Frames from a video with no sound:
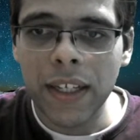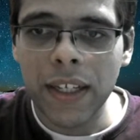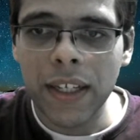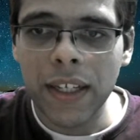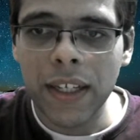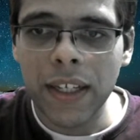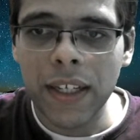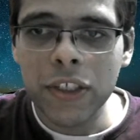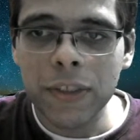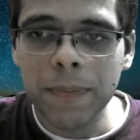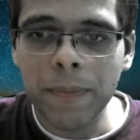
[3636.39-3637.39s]

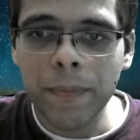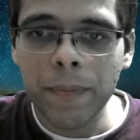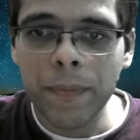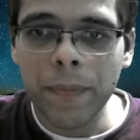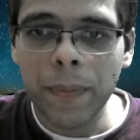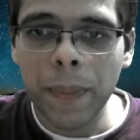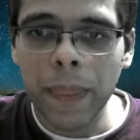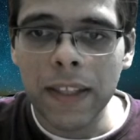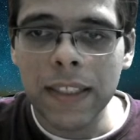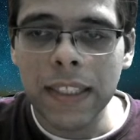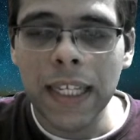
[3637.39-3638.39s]
Because the
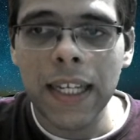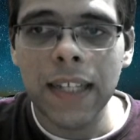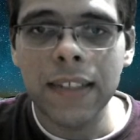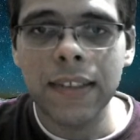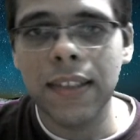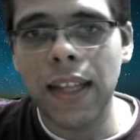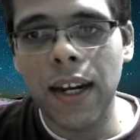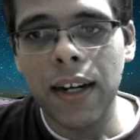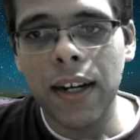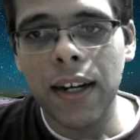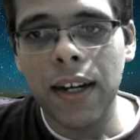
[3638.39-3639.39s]
thing is that